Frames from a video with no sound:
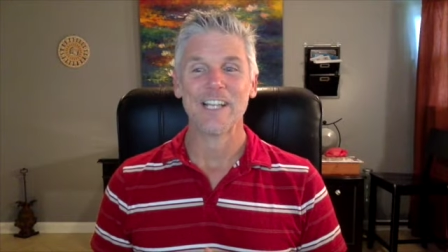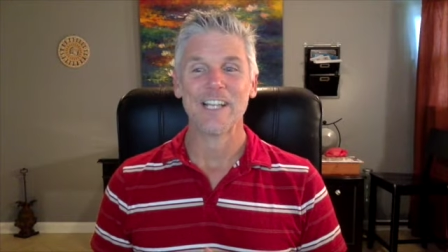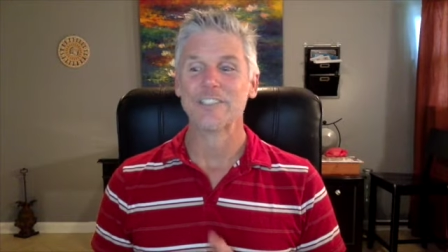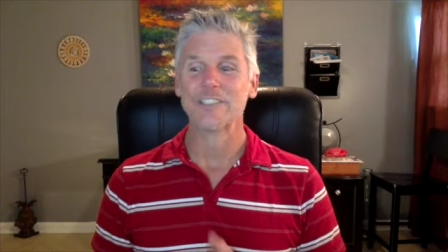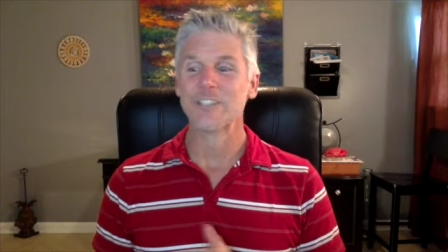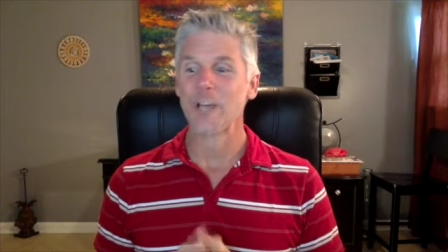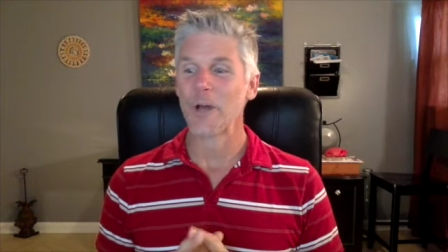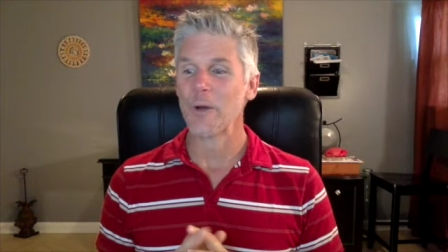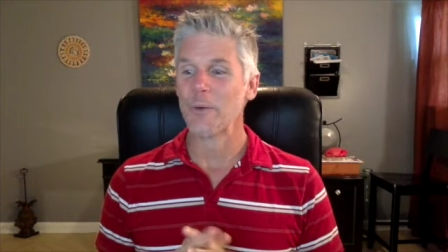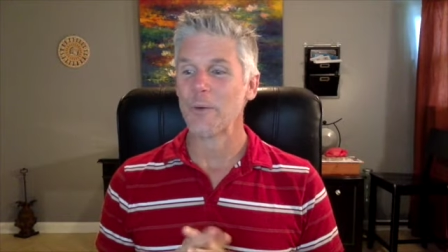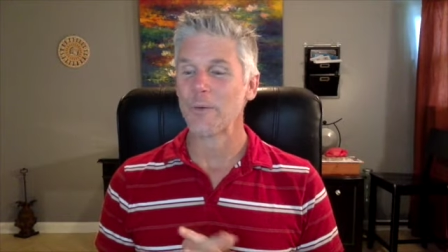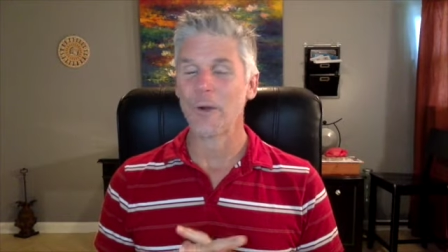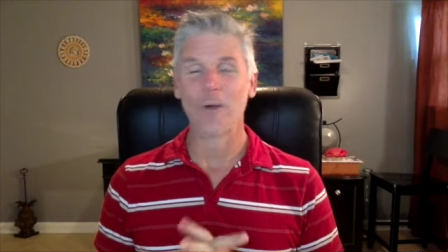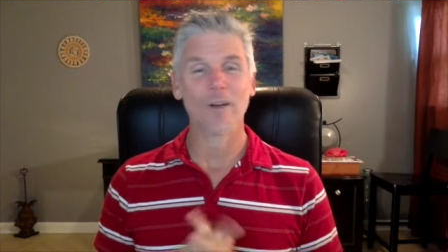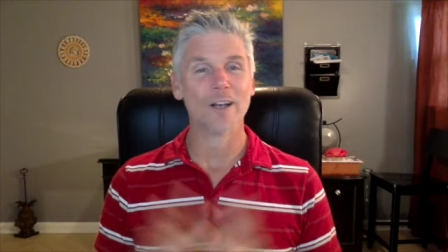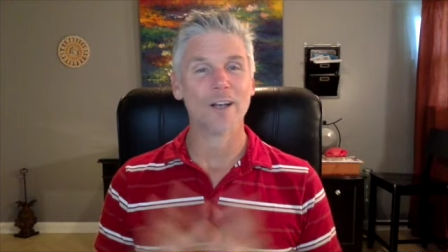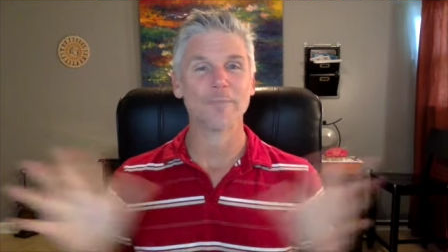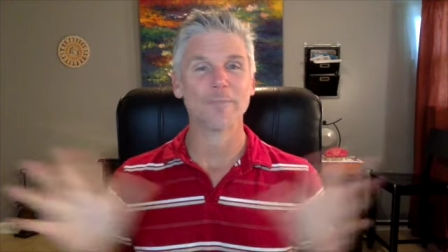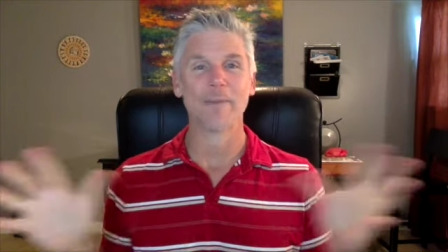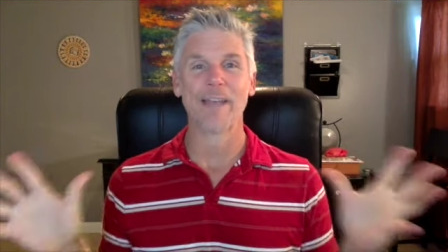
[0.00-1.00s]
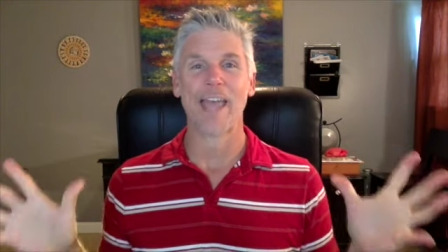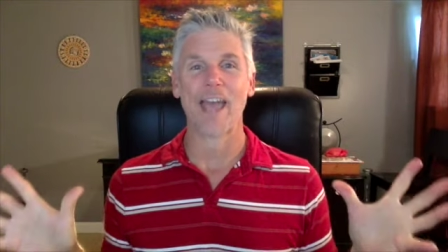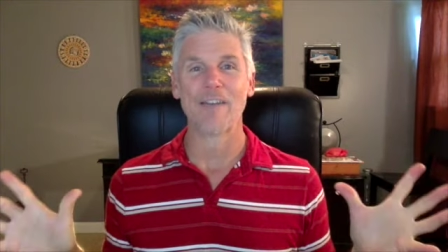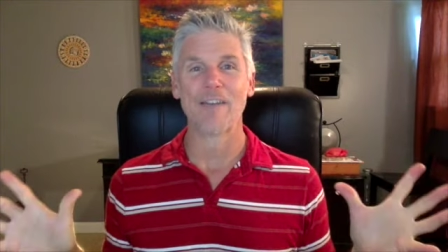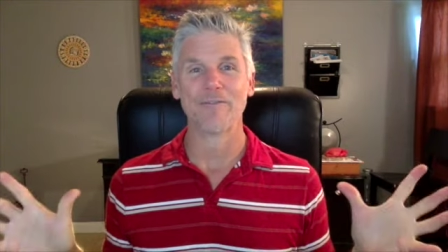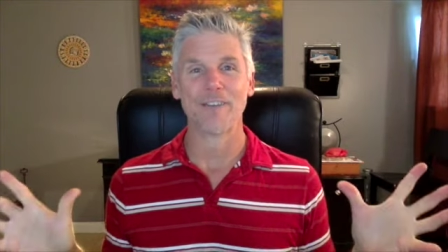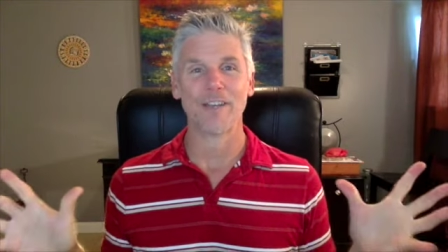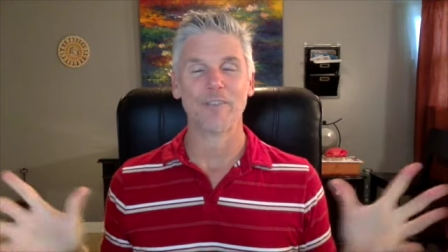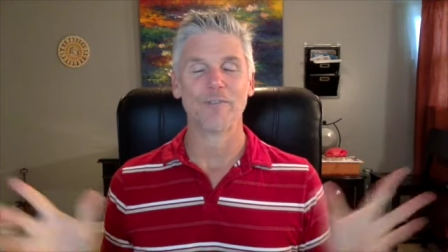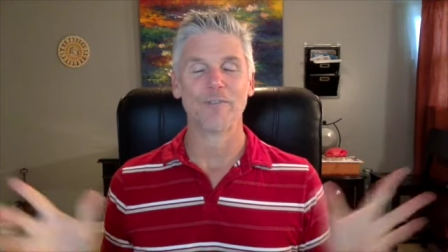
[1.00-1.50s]
So no Cosmic
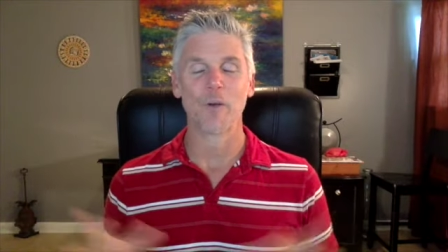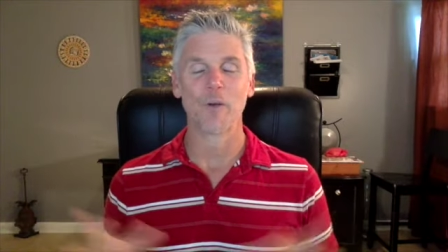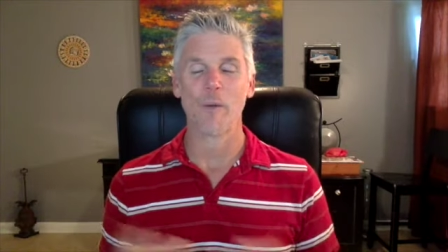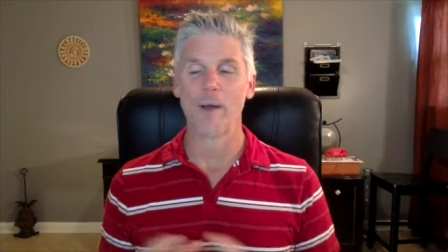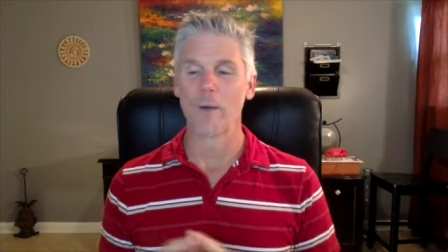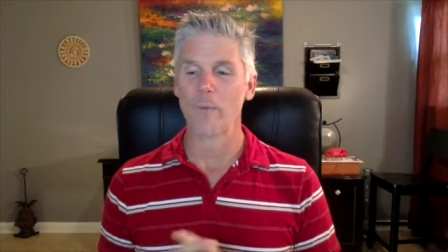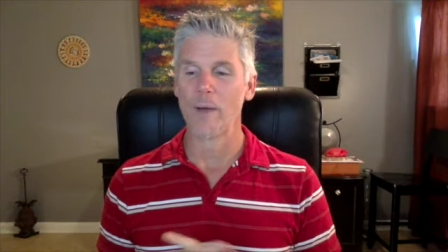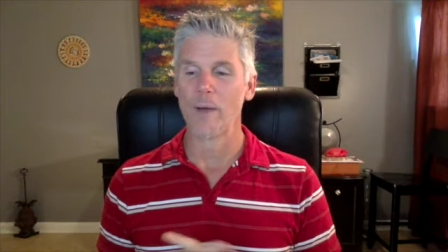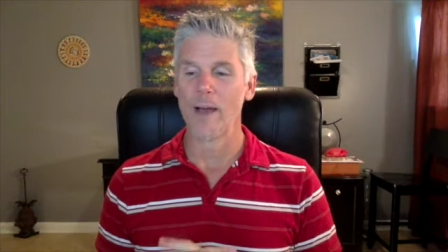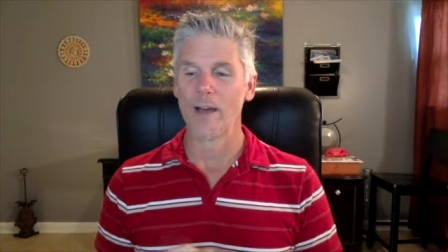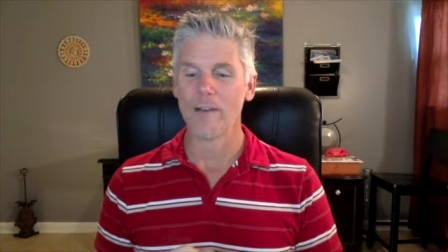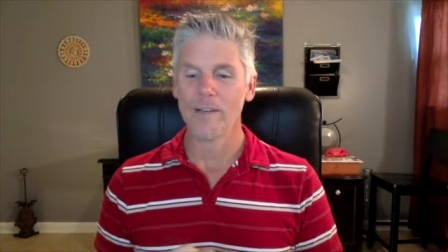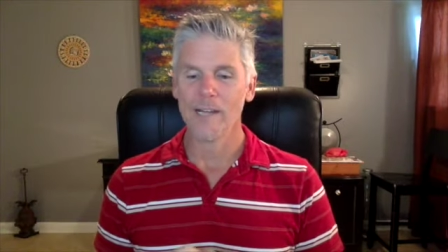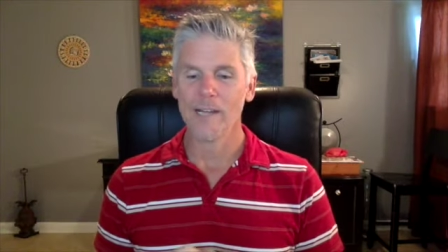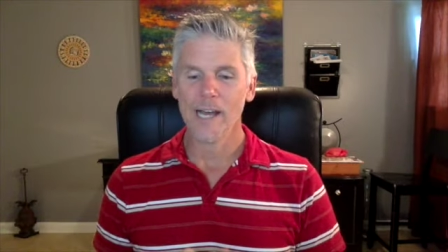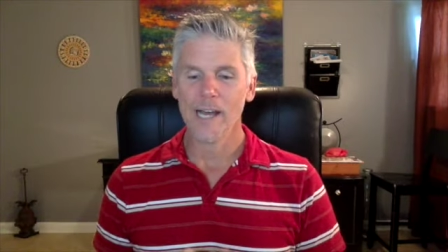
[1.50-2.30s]
Caffeine for quite a while.